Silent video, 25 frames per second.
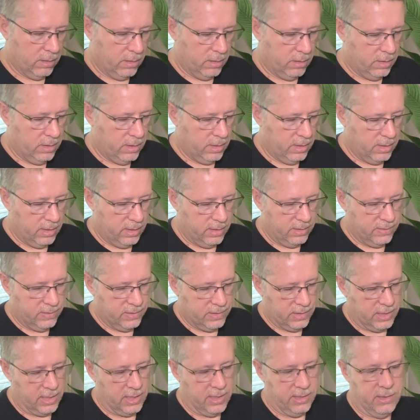Then
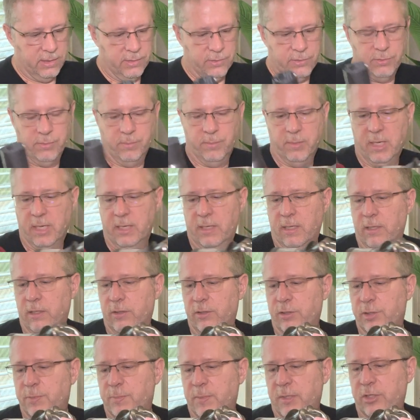slide this one back in.
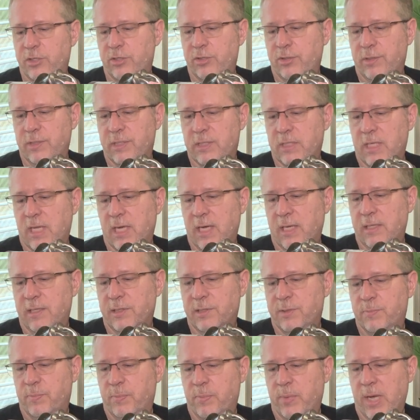Just make sure you slide
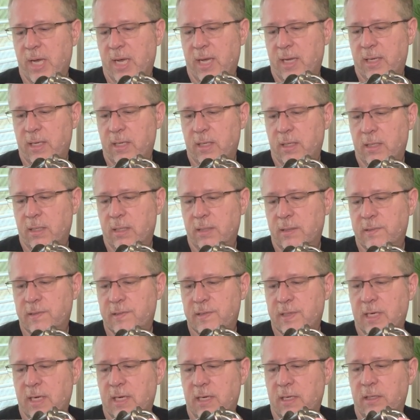this back
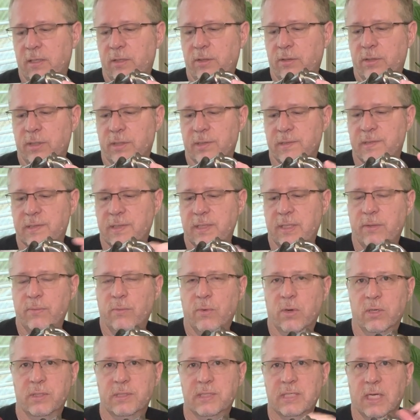inside. You can see
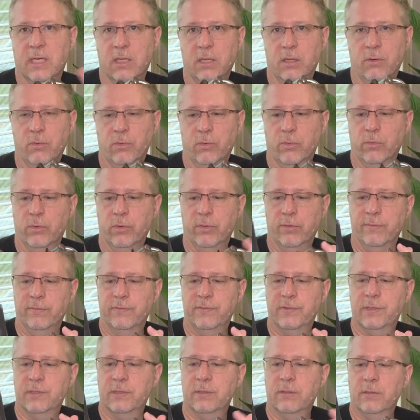where it's got little
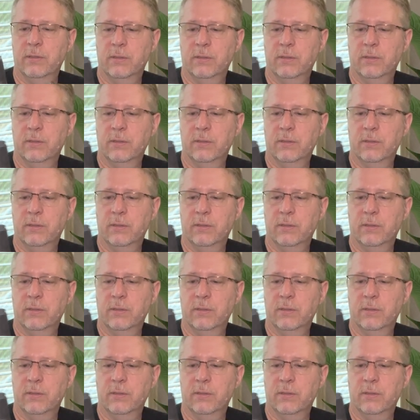grooves.